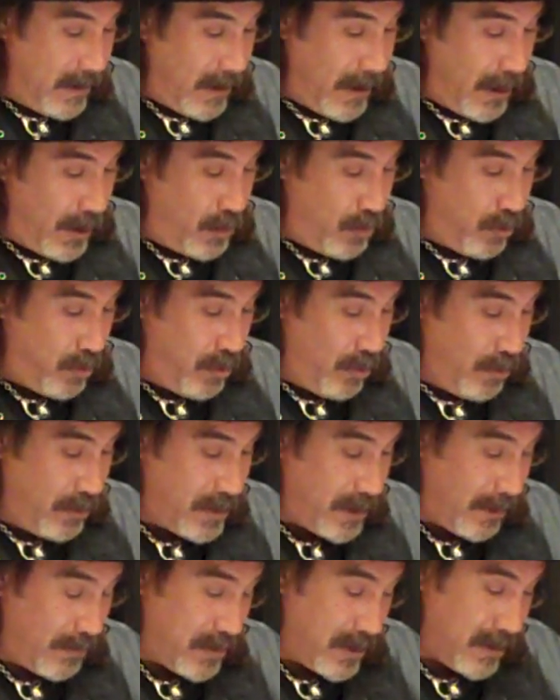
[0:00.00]
I
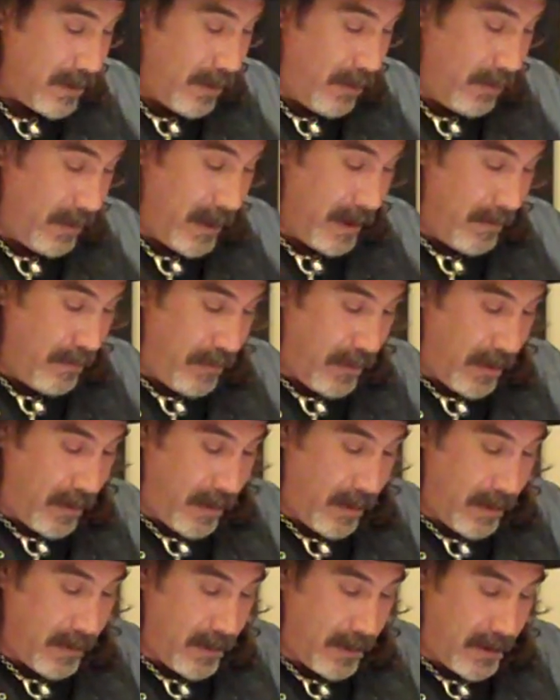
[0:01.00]
cruise up slowly and
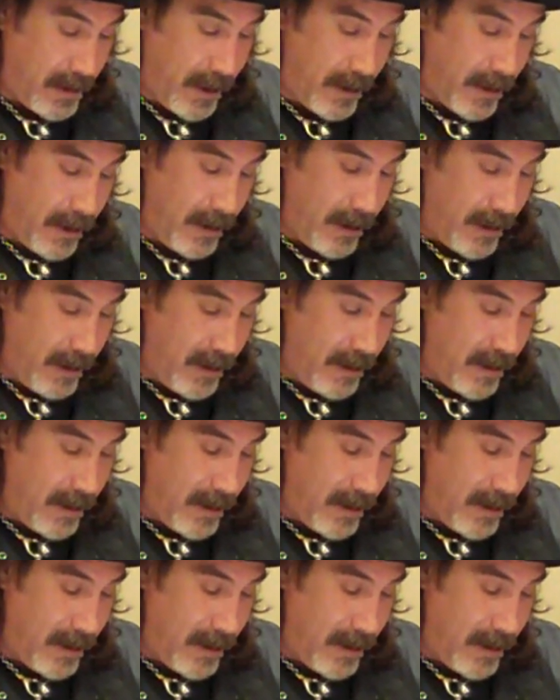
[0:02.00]
park, taking it in